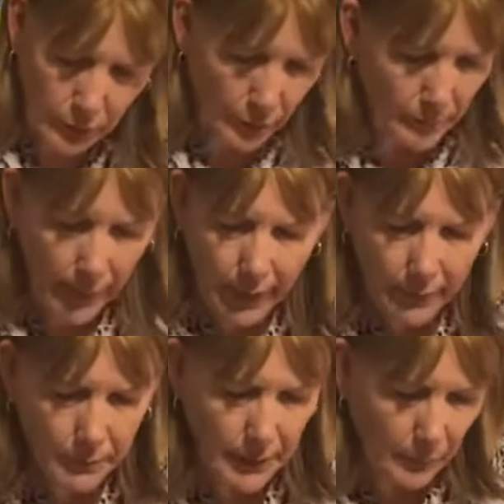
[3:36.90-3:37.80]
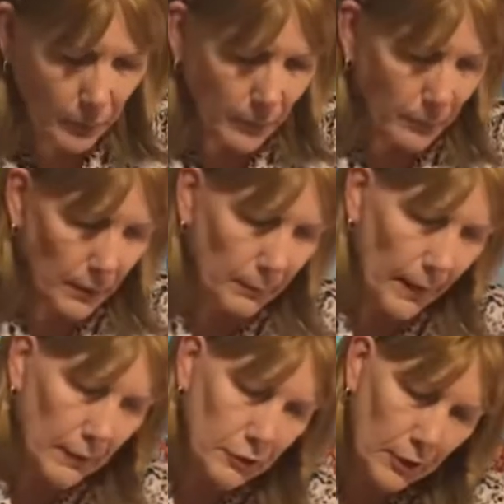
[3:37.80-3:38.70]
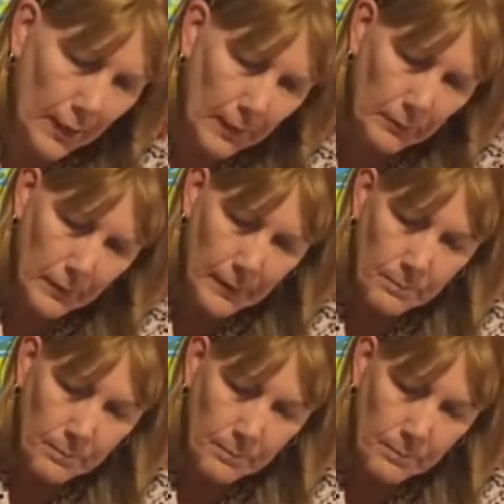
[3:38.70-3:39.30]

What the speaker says: on the back, but they were in really bad shape.